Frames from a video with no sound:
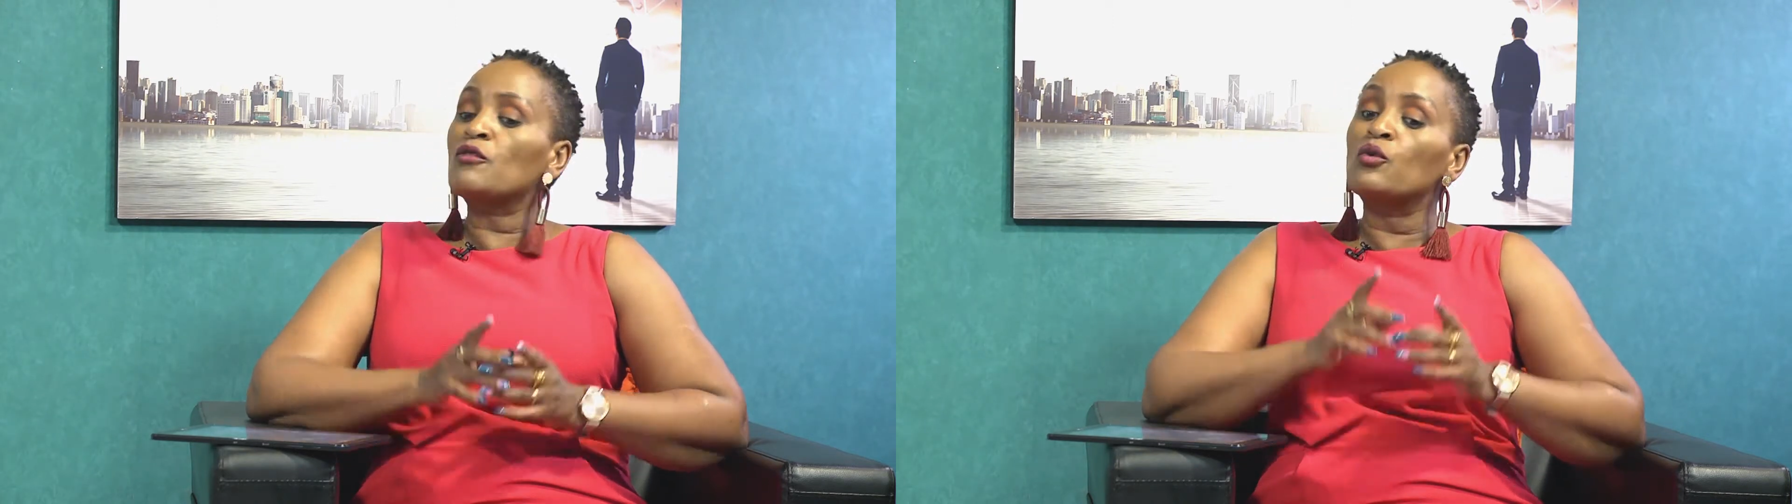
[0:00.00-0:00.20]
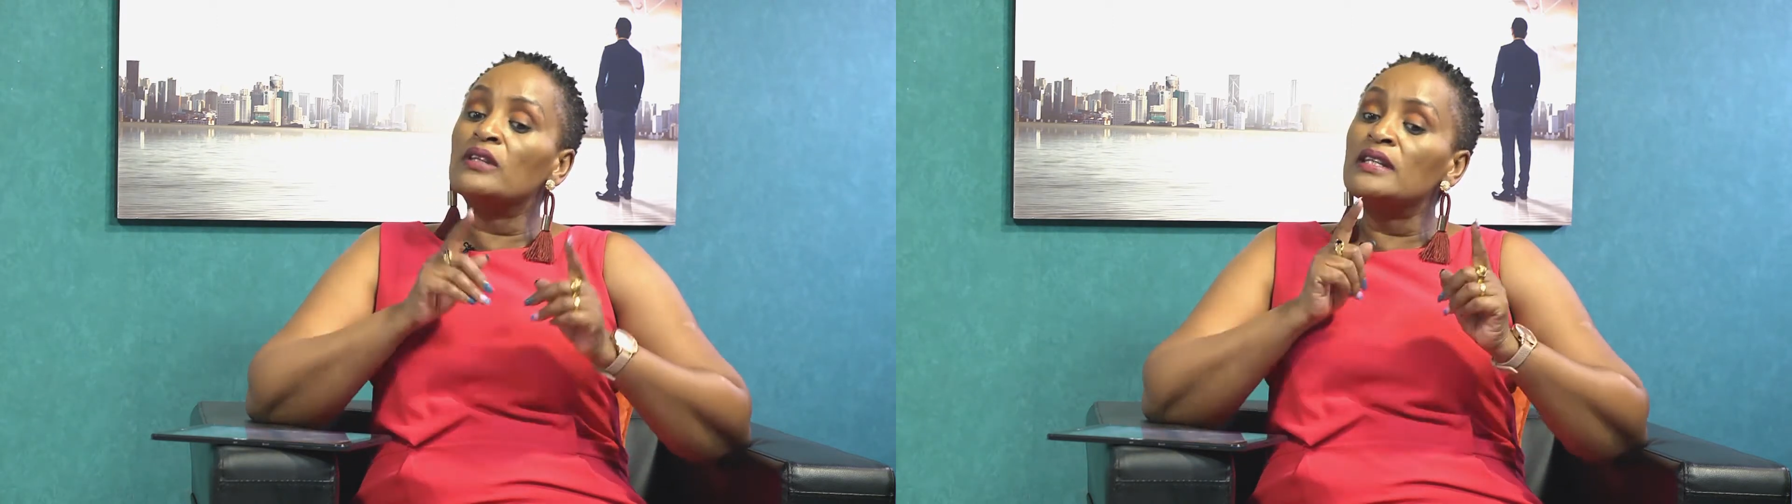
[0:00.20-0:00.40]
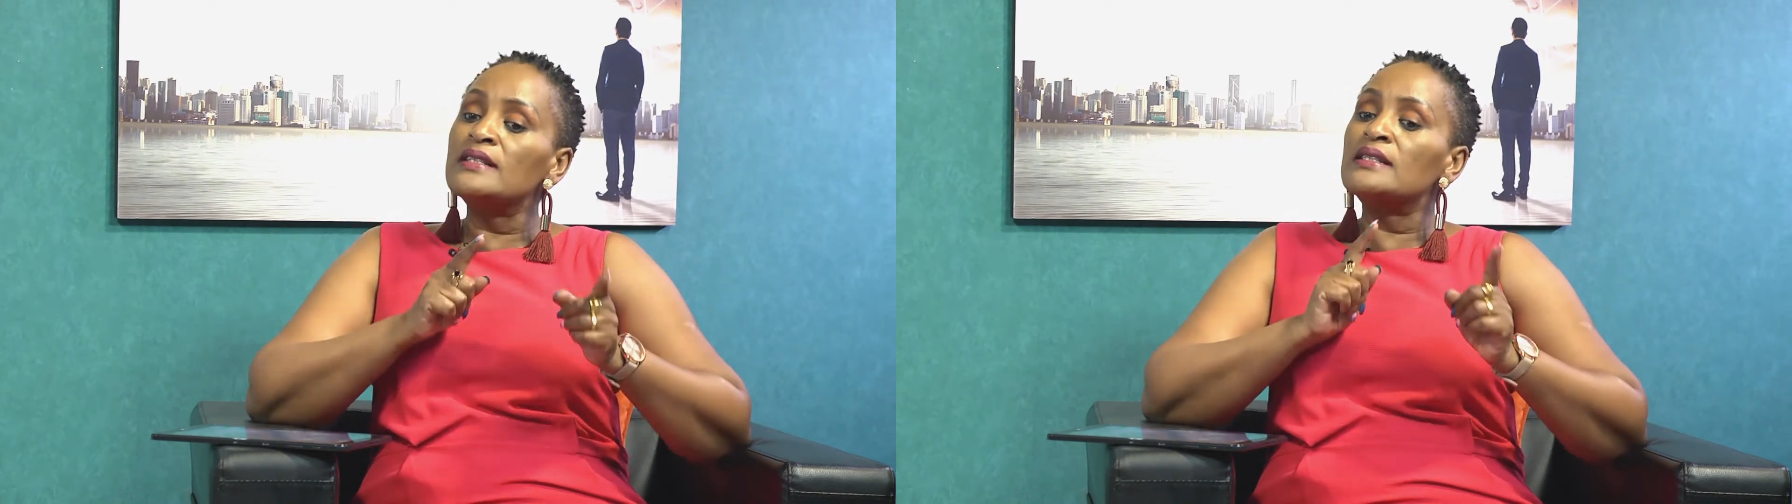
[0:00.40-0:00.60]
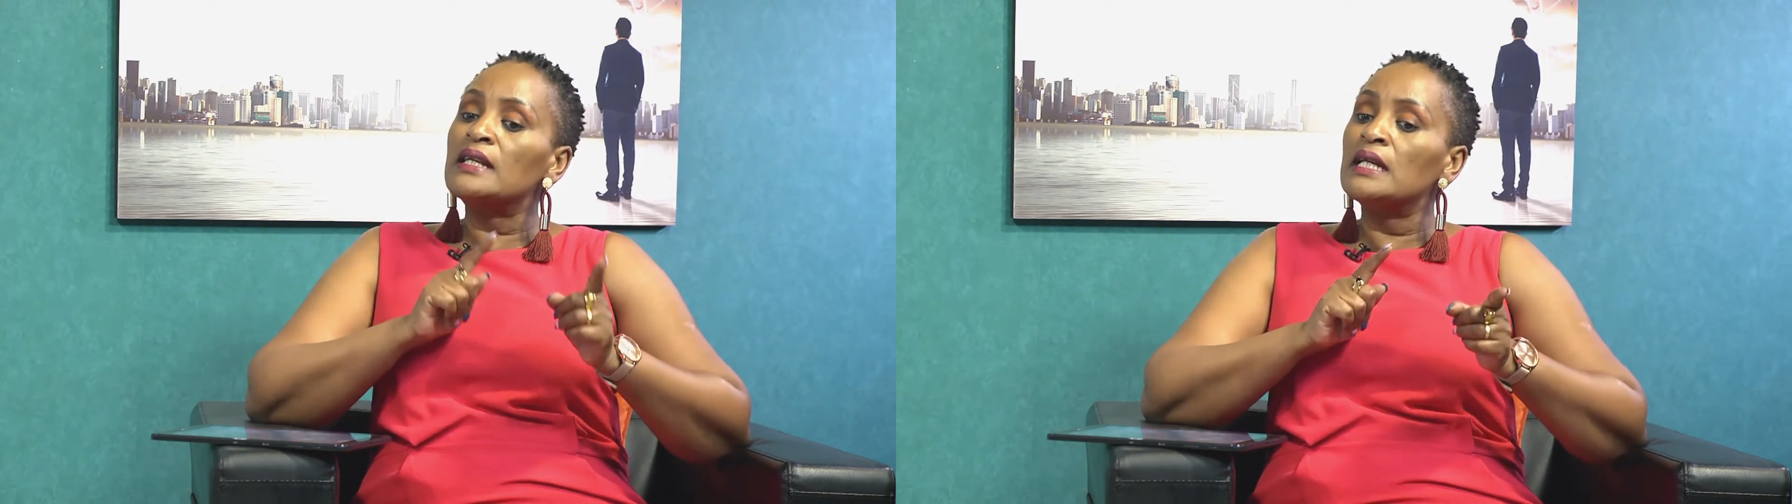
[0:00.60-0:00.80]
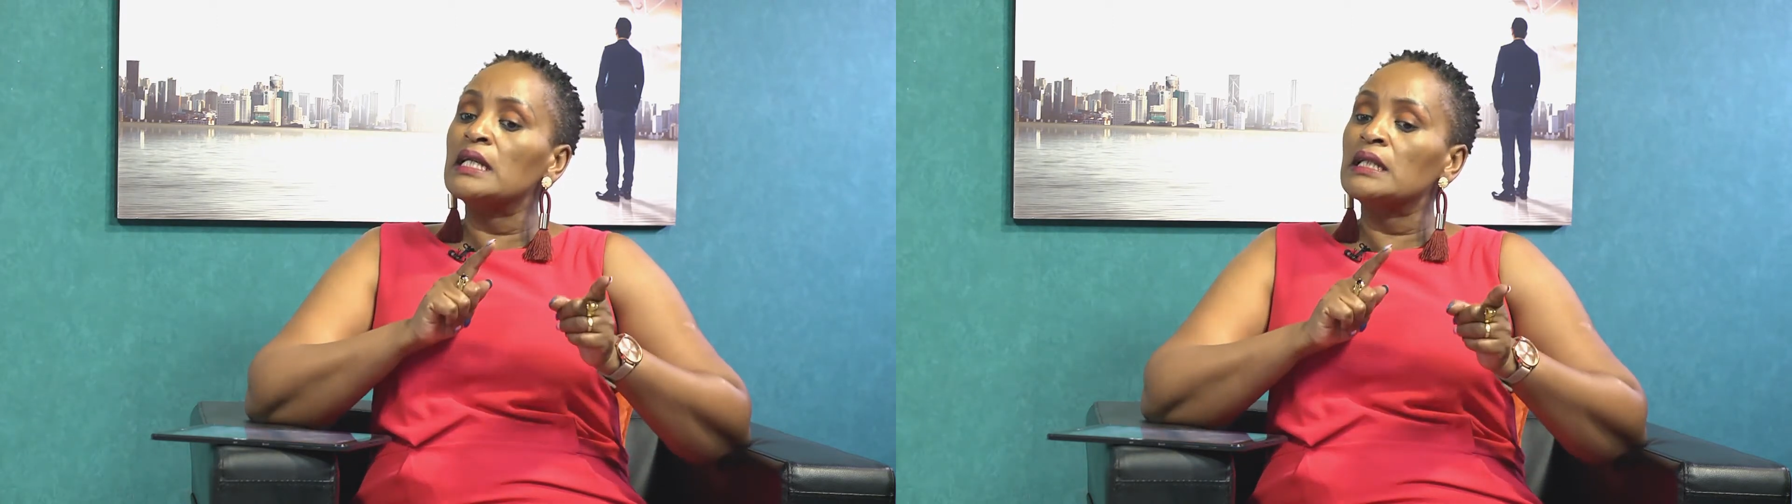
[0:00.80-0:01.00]
could this
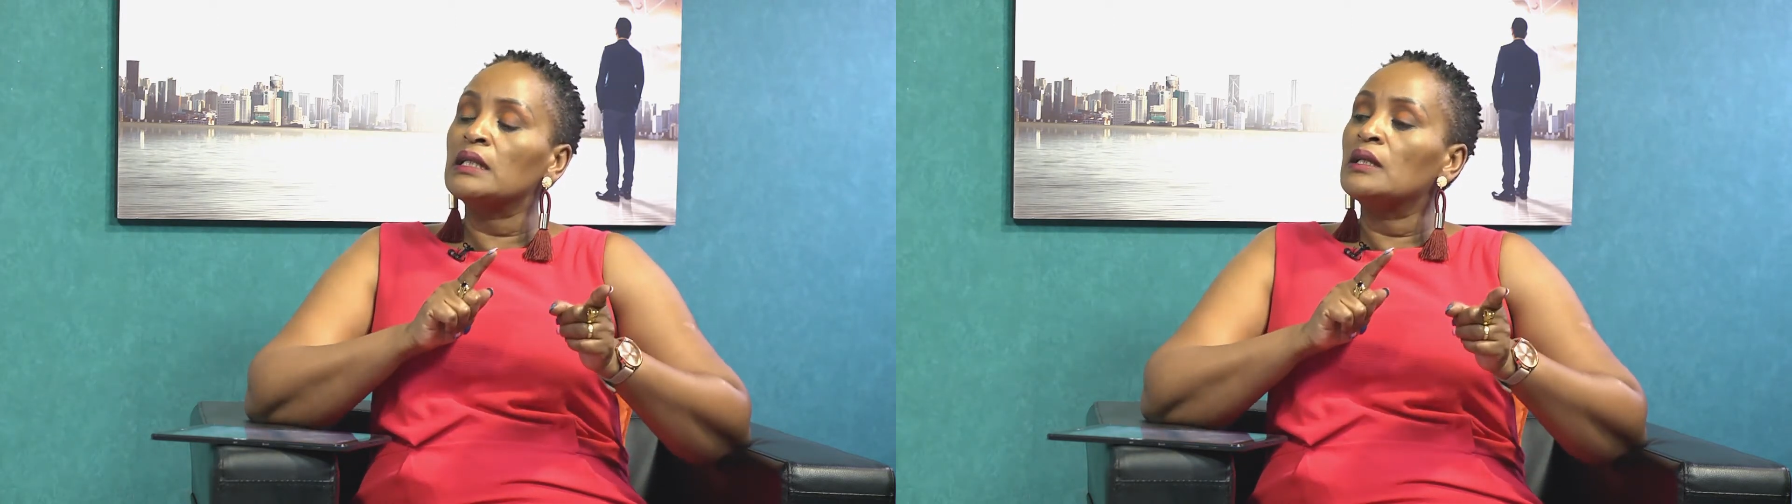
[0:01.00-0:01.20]
skill